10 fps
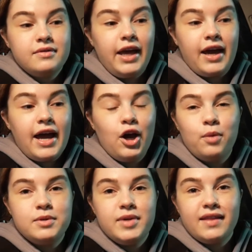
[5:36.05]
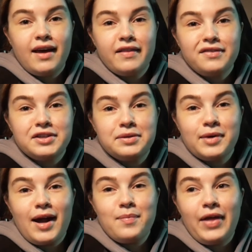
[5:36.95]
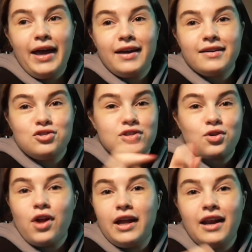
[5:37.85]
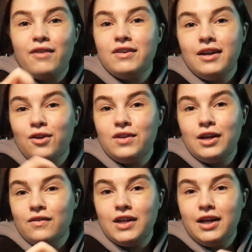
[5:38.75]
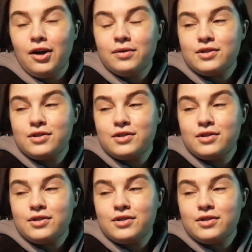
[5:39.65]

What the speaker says: Like, I hope to be at that level where I'm like just cranking out video, video, video.